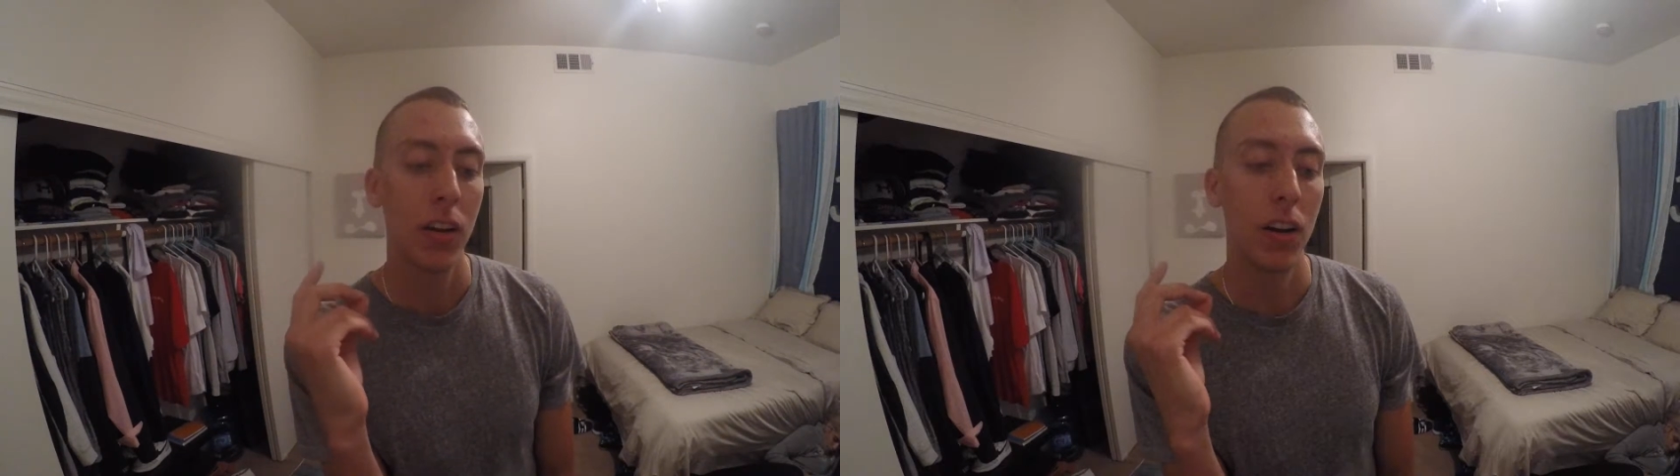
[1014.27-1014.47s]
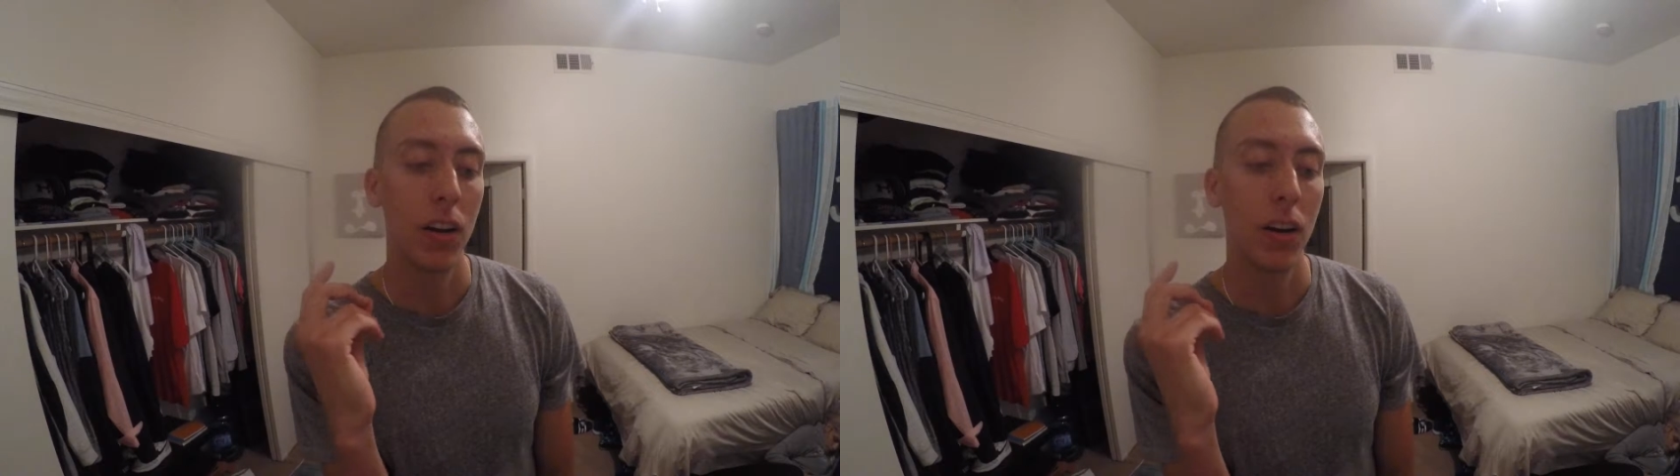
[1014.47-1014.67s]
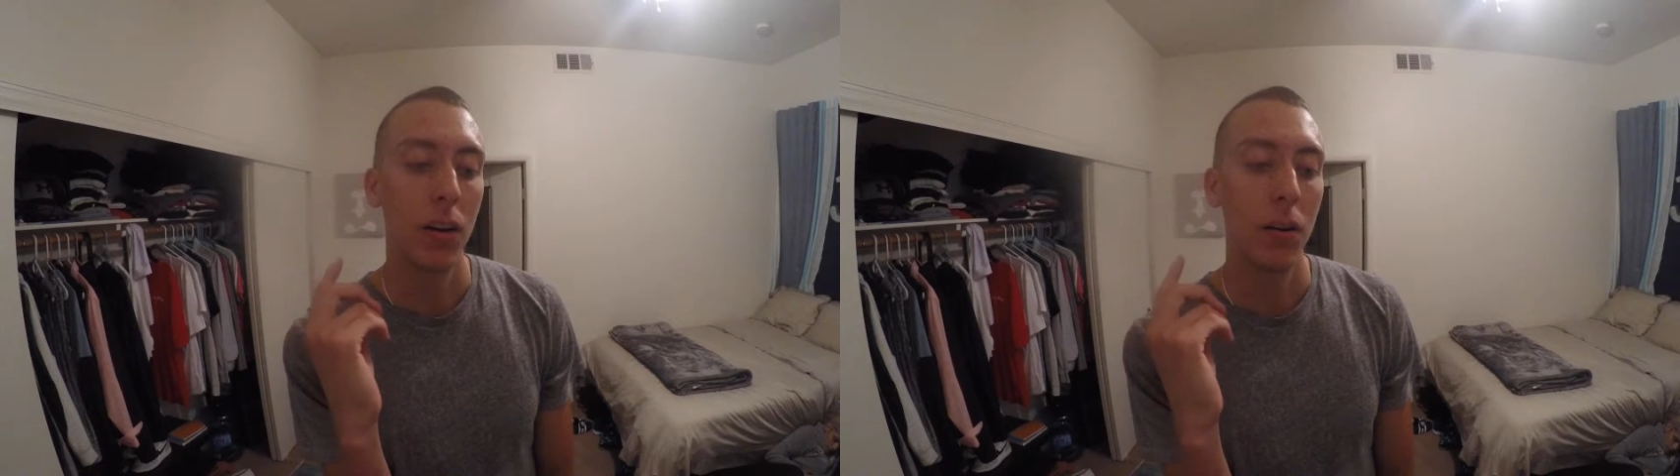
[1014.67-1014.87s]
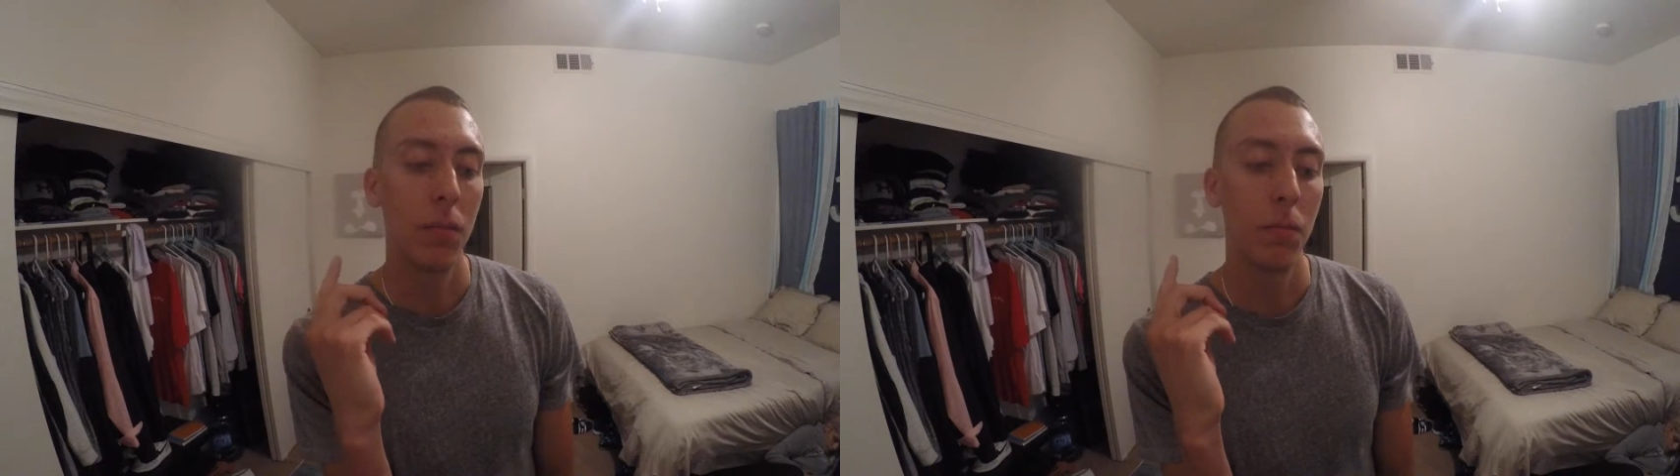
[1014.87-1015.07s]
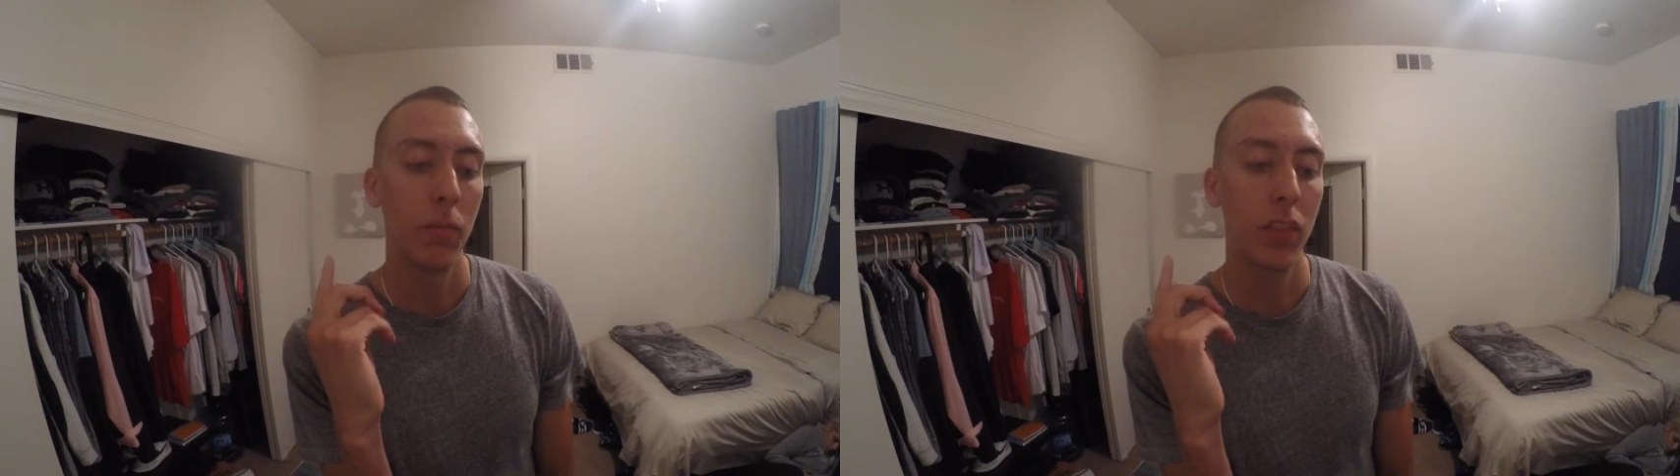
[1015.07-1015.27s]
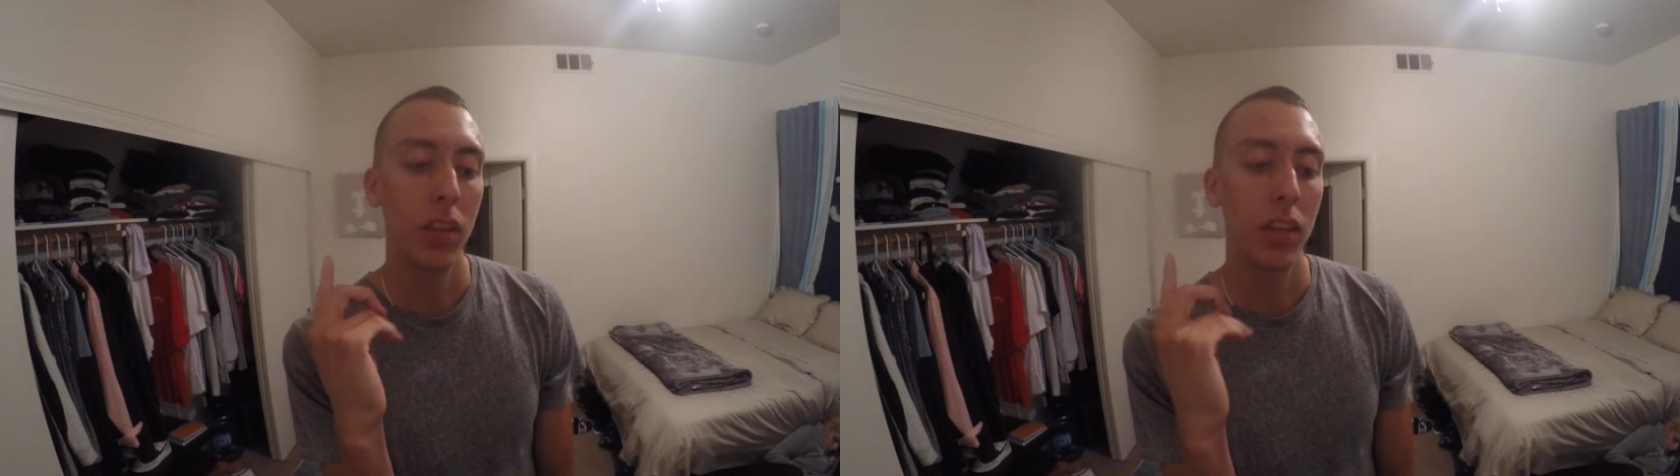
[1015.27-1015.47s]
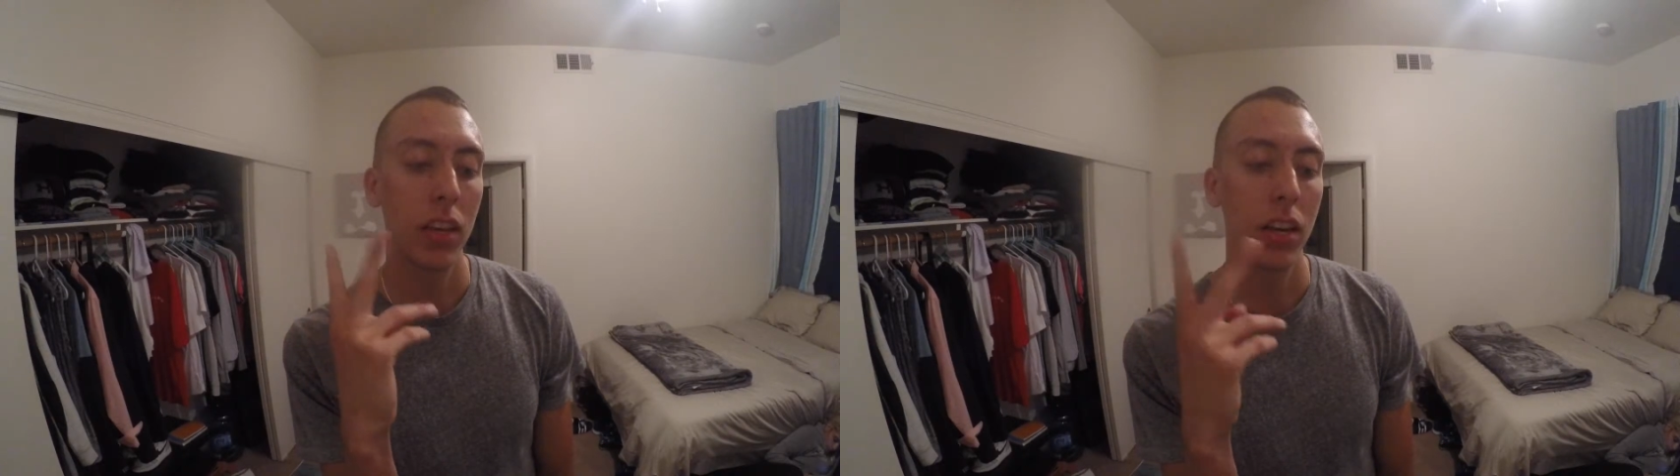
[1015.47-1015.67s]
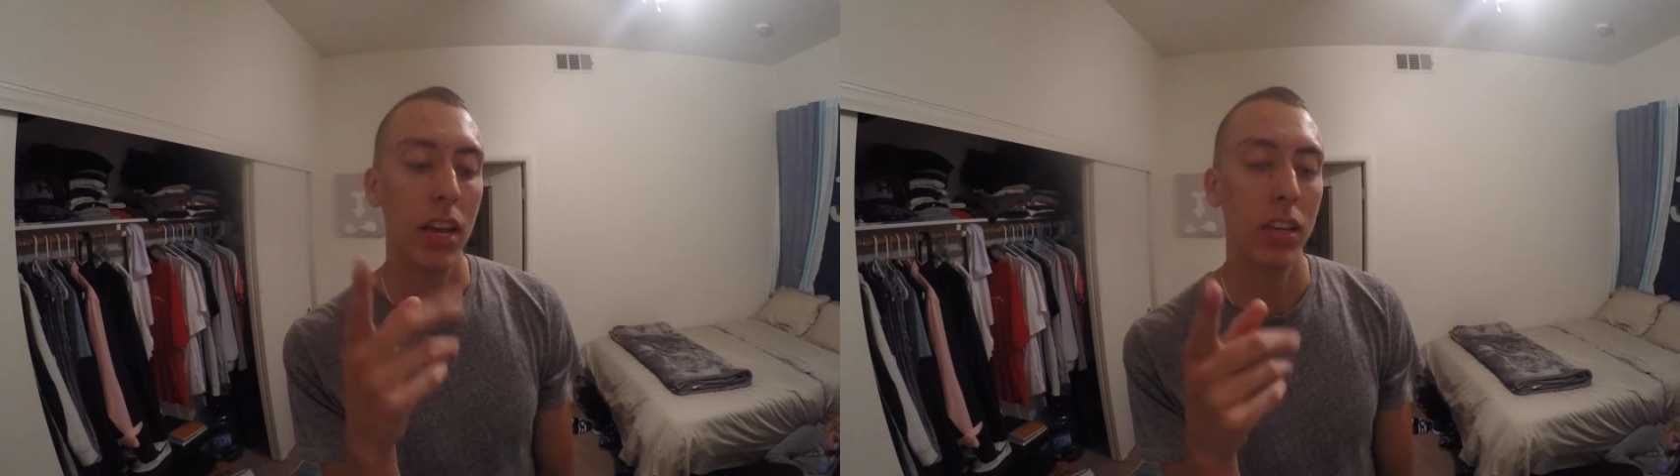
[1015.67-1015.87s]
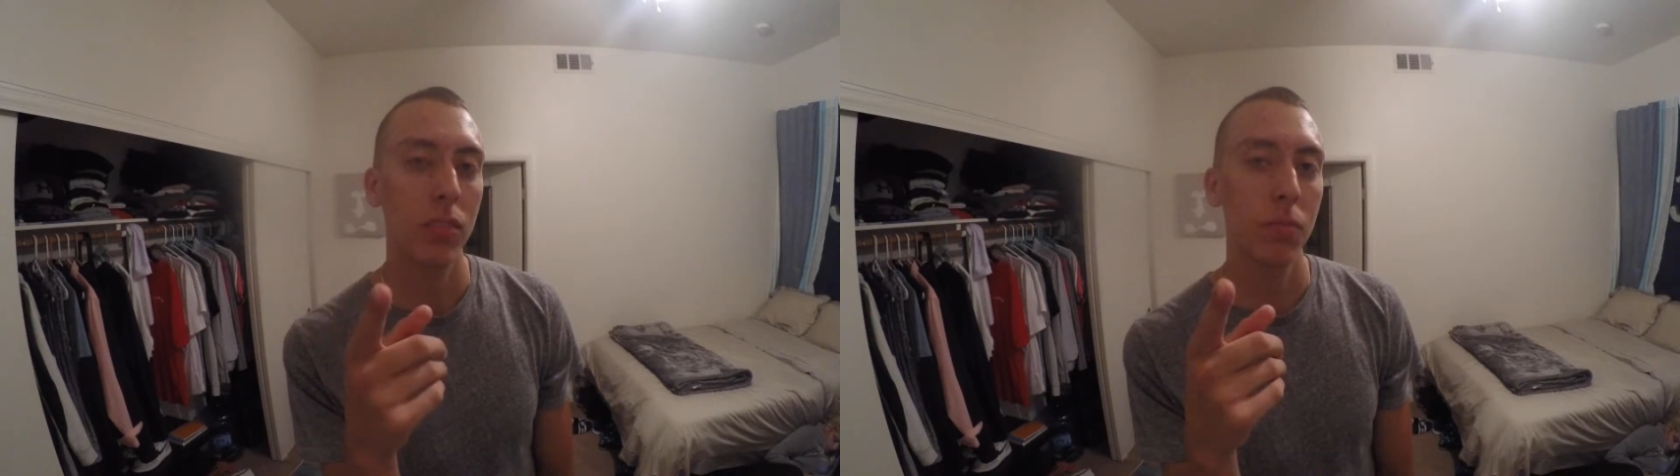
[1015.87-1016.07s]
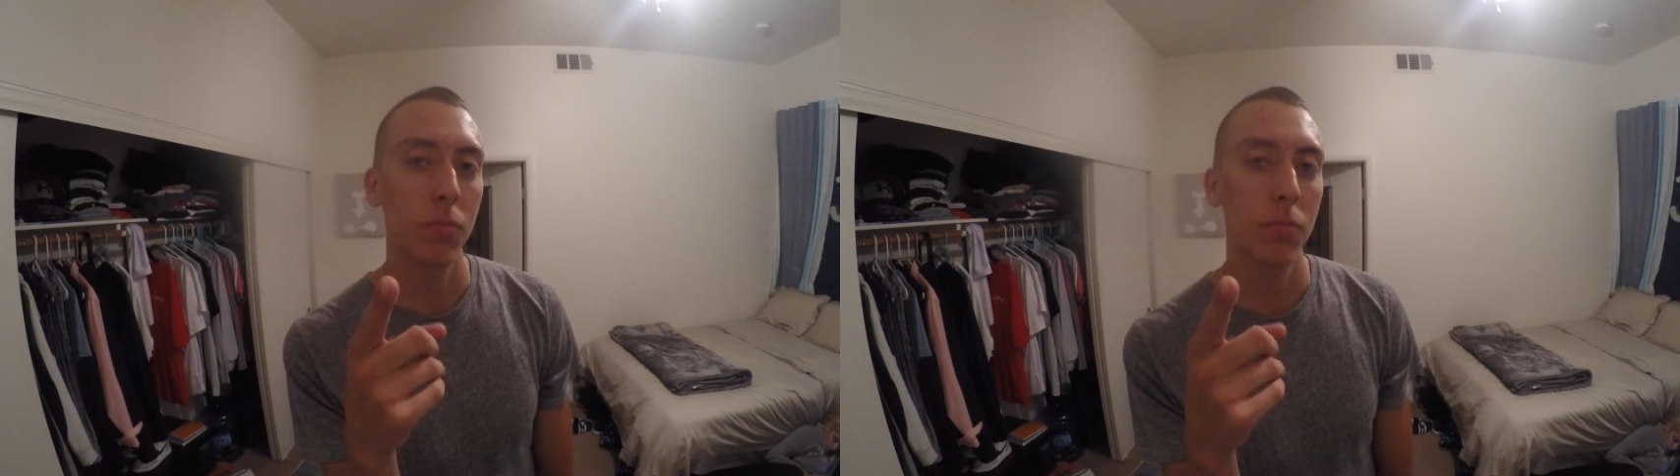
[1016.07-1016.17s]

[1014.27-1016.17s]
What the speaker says: The next